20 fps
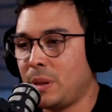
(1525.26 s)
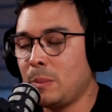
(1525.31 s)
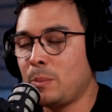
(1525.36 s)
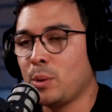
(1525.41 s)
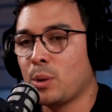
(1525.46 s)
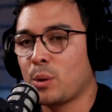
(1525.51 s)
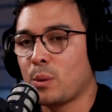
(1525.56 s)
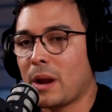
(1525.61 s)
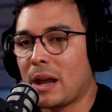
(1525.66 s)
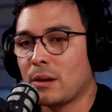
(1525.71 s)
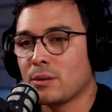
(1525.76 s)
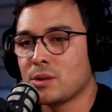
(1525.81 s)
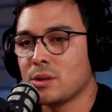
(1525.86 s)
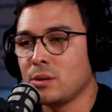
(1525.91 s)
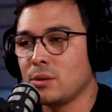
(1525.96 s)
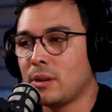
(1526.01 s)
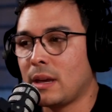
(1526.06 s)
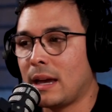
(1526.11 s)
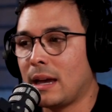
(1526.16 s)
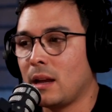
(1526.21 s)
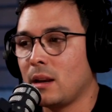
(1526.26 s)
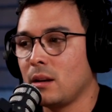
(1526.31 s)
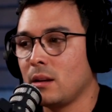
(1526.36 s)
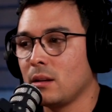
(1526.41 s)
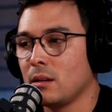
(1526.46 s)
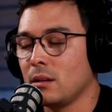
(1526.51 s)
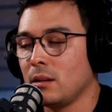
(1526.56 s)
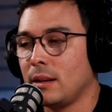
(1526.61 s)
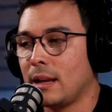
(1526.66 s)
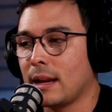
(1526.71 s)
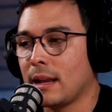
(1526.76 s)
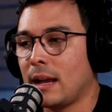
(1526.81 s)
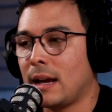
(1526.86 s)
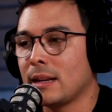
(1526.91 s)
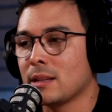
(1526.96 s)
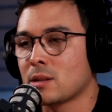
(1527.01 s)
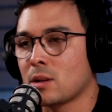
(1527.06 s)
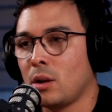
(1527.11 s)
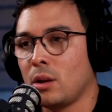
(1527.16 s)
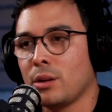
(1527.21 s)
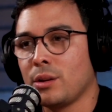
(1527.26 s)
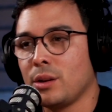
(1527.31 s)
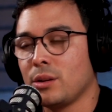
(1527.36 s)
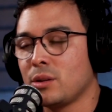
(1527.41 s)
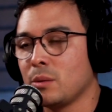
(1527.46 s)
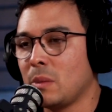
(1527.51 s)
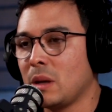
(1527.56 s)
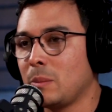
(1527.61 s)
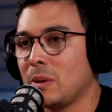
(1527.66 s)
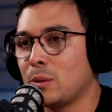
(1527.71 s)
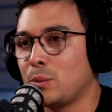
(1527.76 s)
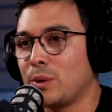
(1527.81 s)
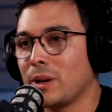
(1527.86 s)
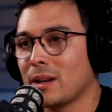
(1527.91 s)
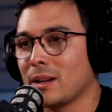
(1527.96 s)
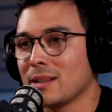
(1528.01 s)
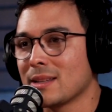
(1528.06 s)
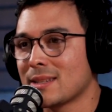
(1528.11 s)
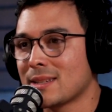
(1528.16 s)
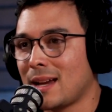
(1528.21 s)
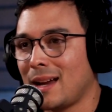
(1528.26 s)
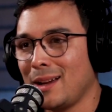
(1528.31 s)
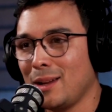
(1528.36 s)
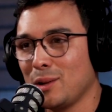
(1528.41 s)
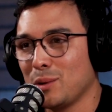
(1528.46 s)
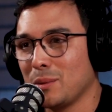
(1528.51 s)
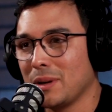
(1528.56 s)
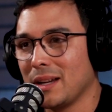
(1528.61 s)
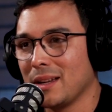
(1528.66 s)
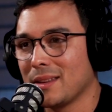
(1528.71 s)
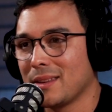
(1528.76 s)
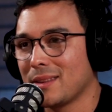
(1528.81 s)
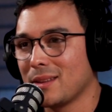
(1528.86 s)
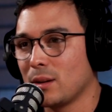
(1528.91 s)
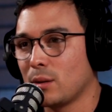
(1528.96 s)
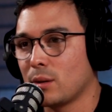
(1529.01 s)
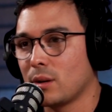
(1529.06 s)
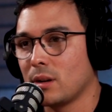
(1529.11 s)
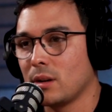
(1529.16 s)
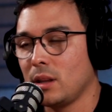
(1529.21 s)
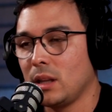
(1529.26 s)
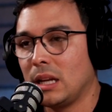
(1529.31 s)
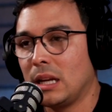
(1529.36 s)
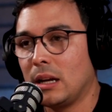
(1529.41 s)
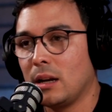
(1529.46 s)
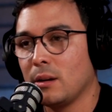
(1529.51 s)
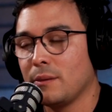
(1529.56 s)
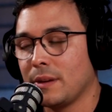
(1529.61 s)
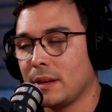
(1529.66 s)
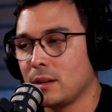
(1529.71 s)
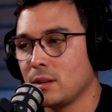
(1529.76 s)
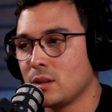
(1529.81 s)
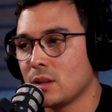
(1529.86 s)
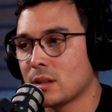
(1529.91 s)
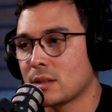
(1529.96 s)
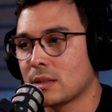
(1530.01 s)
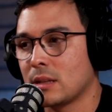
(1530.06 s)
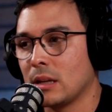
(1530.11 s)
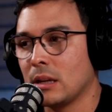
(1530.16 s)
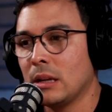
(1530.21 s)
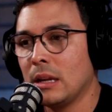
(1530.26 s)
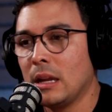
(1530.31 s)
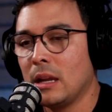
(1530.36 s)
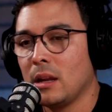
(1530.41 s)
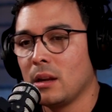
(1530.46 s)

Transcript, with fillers: people around you that God is calling you to maybe reconcile with or love, and just to